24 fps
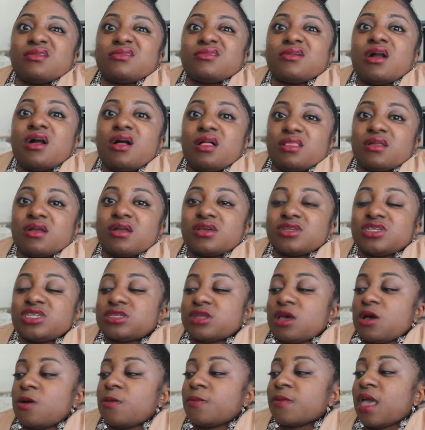color.
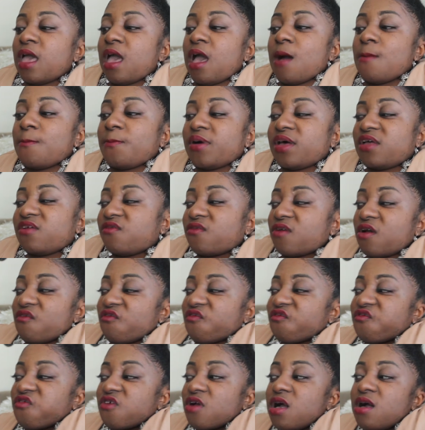So, but
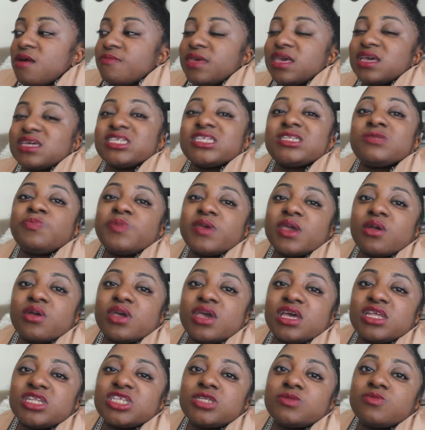from
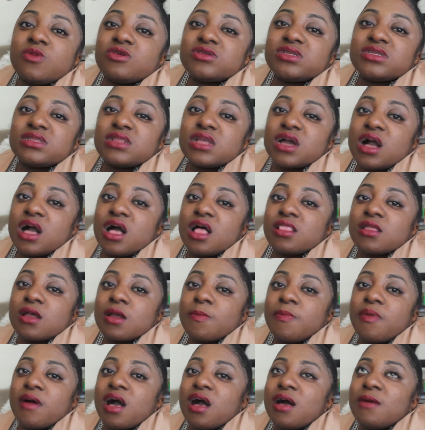experience, most of the
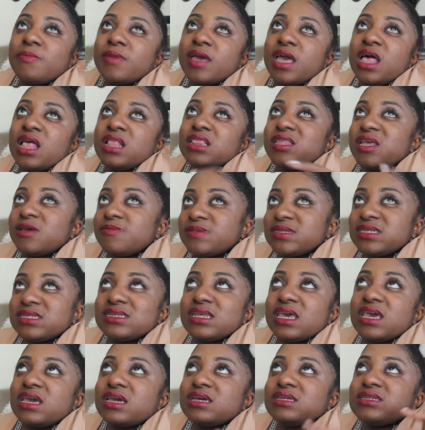ColourPop
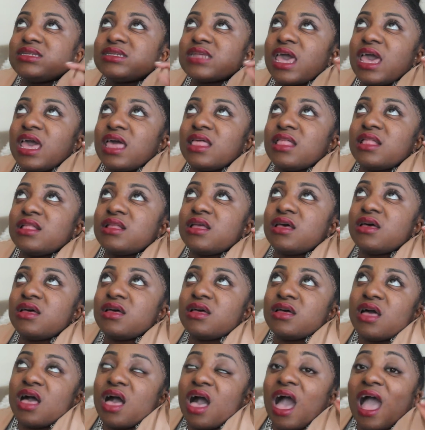lipsticks and
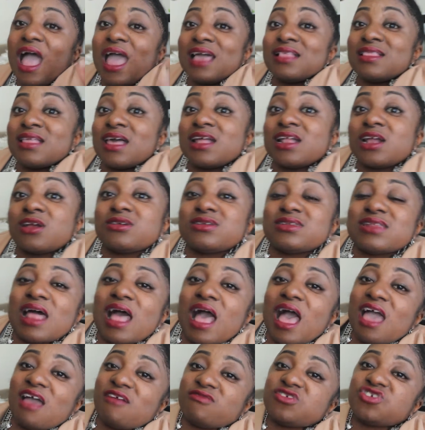highlighters that
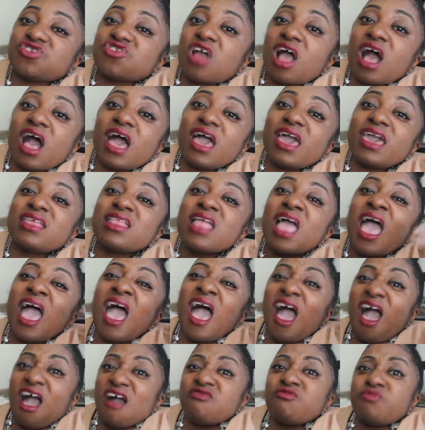I have tried
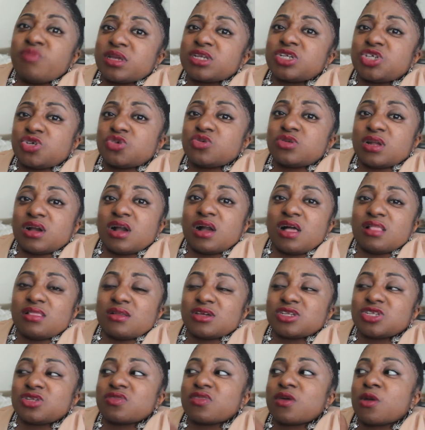have been true to
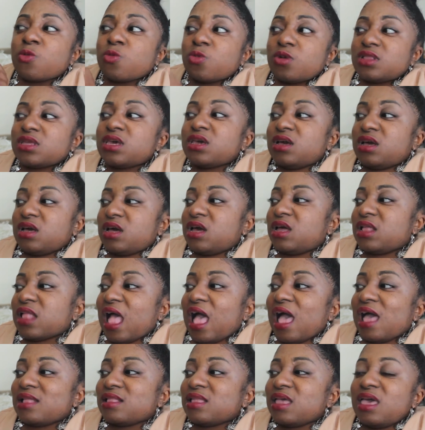color, so they're really good
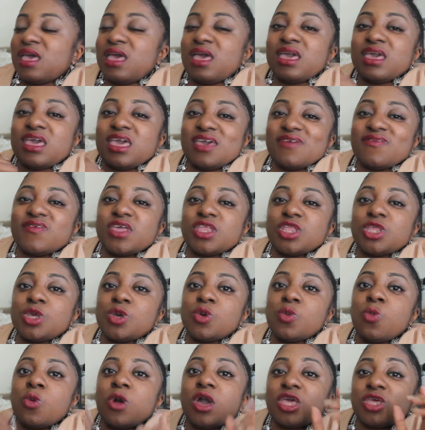at giving
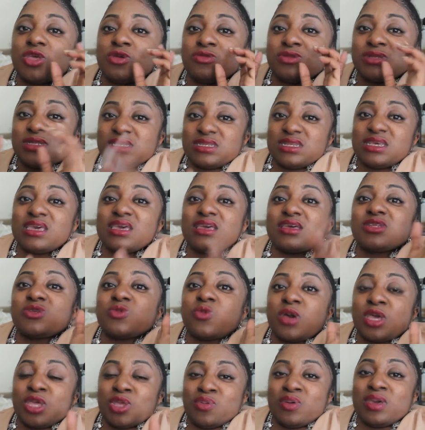you what you see is
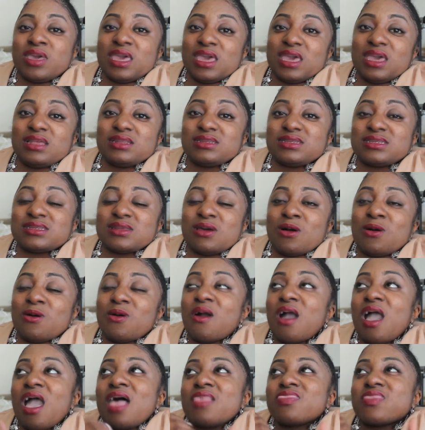what you get.
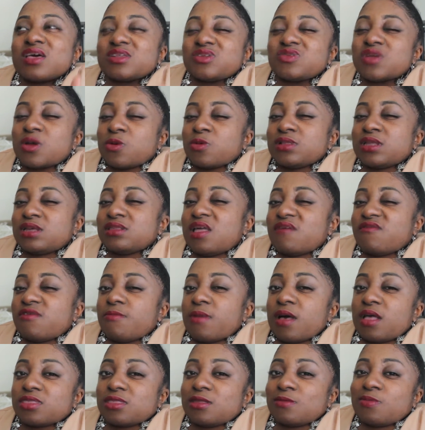So that's what I really love
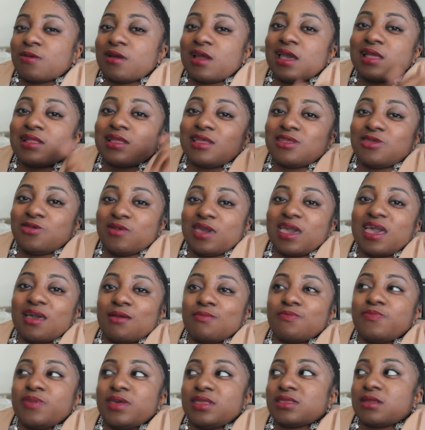about the brand, and you
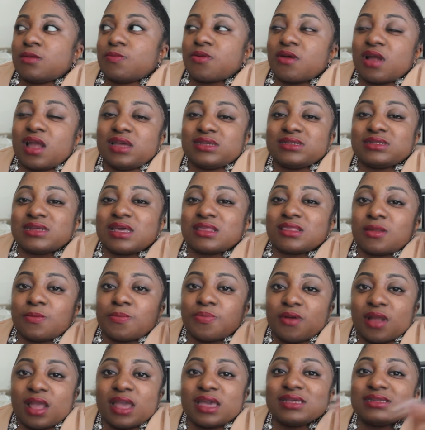can't beat the price. Like, the
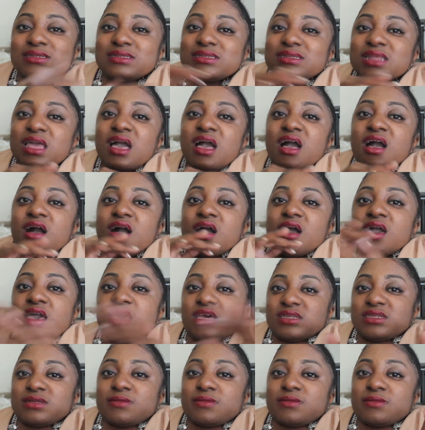price is